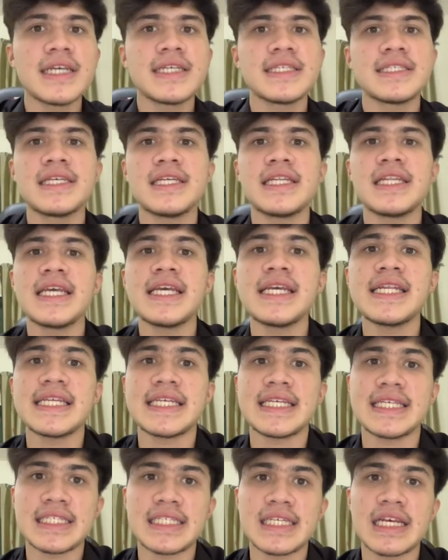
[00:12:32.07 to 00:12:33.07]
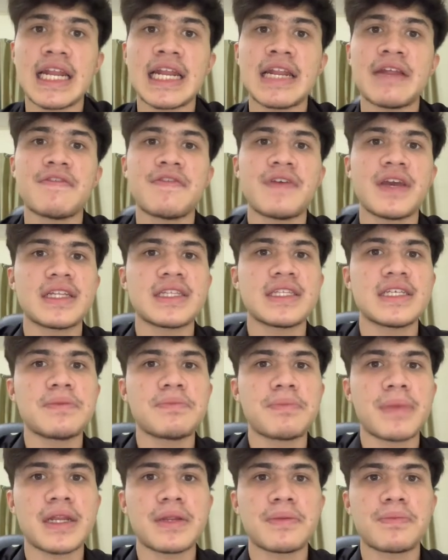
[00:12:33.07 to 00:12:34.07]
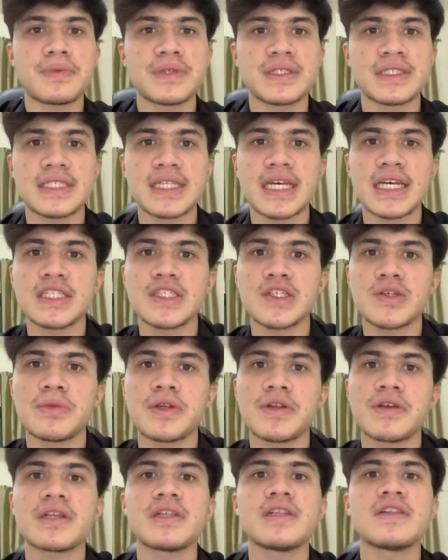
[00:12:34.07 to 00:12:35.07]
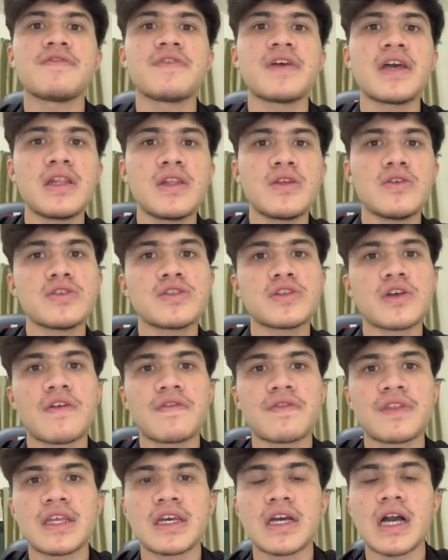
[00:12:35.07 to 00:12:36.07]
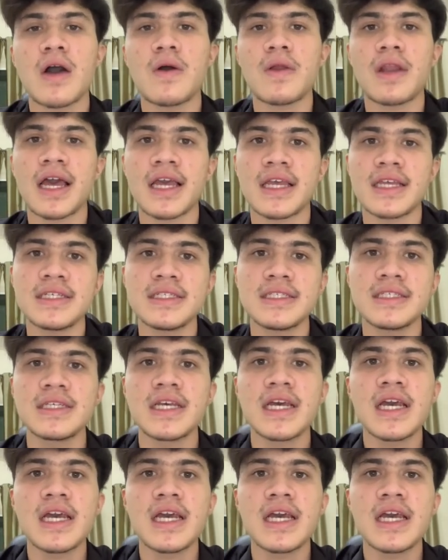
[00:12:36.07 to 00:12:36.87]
Since it is unaffected by the precise numerical values of the outliers,